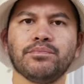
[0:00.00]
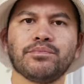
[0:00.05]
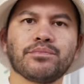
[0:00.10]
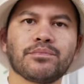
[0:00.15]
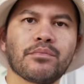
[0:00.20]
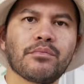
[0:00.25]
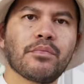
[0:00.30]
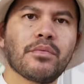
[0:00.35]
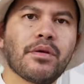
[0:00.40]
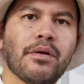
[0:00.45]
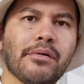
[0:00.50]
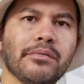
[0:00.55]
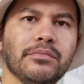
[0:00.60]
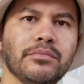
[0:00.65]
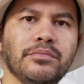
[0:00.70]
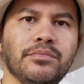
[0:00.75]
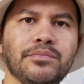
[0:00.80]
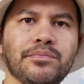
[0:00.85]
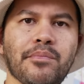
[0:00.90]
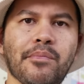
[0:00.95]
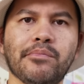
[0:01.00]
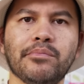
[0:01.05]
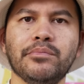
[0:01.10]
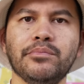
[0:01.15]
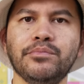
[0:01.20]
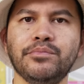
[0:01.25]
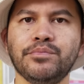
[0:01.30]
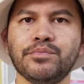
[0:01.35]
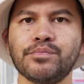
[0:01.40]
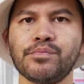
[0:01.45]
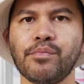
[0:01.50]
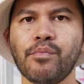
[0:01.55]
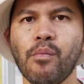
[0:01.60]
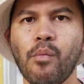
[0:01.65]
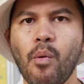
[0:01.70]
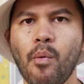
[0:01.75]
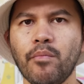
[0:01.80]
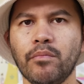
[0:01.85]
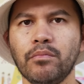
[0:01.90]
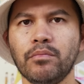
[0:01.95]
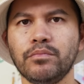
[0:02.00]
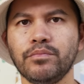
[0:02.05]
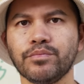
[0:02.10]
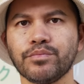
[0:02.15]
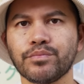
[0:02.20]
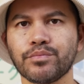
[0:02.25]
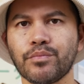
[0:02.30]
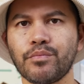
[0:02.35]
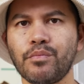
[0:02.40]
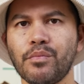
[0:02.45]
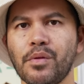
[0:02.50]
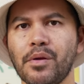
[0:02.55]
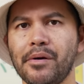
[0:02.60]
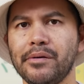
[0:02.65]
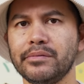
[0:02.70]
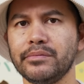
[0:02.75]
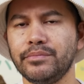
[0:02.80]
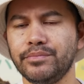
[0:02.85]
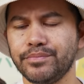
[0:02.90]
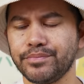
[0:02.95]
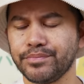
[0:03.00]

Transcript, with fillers: But if you're going to get something, get the canned cake.